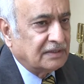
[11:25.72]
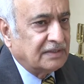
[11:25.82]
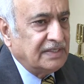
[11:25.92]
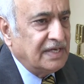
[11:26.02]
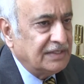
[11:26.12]

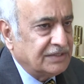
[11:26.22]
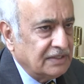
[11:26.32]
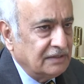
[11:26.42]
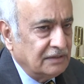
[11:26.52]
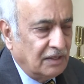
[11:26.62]

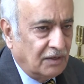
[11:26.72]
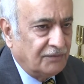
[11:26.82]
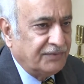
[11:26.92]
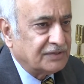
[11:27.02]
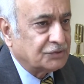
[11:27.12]
creation
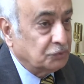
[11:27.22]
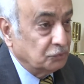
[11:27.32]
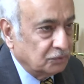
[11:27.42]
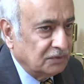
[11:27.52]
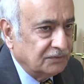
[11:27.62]
of a
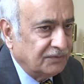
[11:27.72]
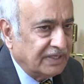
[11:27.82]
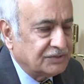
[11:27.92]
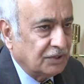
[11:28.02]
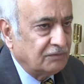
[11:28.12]
school
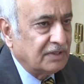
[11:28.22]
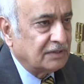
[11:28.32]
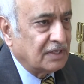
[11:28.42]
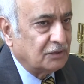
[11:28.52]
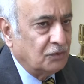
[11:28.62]
where
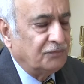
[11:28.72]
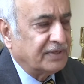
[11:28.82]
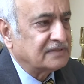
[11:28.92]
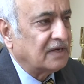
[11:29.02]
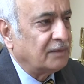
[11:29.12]
children can go
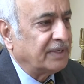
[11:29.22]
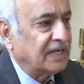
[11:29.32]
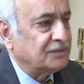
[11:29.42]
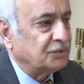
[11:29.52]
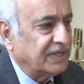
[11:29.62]
for Islamic
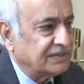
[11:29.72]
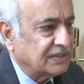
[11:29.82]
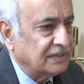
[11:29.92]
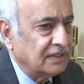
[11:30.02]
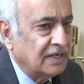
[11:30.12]

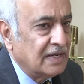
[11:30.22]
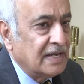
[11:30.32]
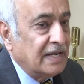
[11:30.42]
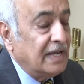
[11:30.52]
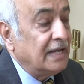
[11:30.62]
education
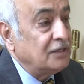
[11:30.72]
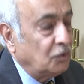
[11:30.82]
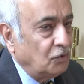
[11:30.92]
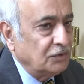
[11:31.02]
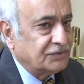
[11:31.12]

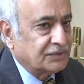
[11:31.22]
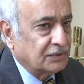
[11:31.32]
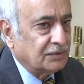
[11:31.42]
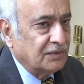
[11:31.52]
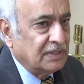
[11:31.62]
and
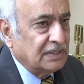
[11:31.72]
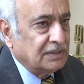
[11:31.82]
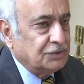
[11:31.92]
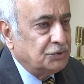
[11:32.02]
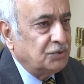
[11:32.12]
also
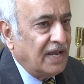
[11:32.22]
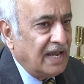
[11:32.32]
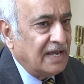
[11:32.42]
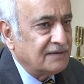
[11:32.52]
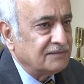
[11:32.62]
to
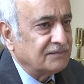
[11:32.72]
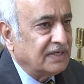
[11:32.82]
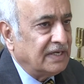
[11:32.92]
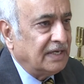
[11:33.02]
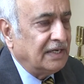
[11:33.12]
have
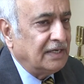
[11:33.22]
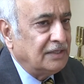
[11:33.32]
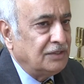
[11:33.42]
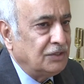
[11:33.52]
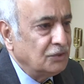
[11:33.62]
a
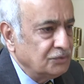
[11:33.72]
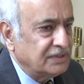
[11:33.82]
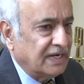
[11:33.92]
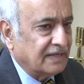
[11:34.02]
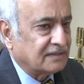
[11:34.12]

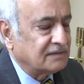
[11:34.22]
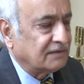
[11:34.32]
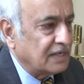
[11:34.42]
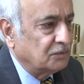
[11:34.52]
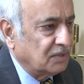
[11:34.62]
newsletter
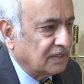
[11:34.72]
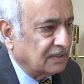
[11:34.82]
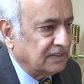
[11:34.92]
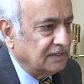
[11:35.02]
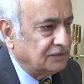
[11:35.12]

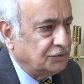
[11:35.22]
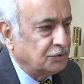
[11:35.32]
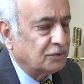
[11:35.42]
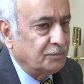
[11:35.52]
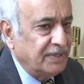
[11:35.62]
regularly
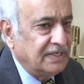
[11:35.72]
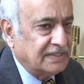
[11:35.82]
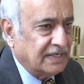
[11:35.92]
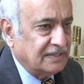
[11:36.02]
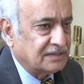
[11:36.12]
to
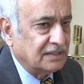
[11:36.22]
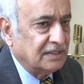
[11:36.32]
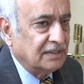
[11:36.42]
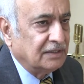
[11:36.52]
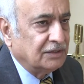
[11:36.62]
communicate
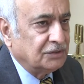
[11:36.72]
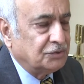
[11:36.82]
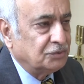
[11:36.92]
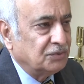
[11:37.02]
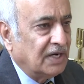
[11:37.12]

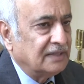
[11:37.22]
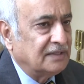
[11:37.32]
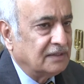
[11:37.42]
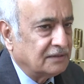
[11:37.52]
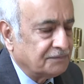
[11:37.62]
to
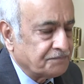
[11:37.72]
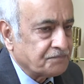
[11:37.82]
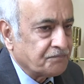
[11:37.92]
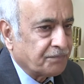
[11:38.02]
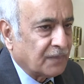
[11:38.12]
other
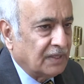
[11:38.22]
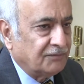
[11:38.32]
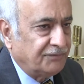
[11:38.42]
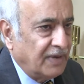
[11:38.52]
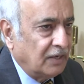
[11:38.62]

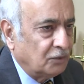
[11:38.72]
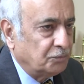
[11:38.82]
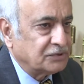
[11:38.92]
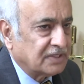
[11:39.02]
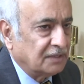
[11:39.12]
fellow
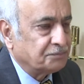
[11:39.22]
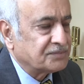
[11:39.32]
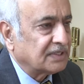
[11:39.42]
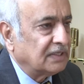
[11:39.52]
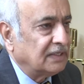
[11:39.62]

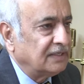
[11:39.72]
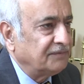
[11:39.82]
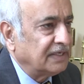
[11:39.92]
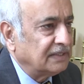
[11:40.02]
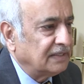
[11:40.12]
Muslims
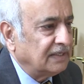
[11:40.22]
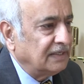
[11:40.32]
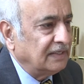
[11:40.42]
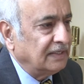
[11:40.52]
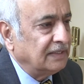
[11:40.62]
living
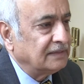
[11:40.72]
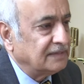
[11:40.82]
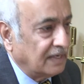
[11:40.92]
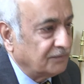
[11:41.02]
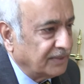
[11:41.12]
in
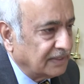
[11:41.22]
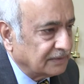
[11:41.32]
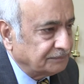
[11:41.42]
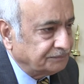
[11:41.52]
Delaware.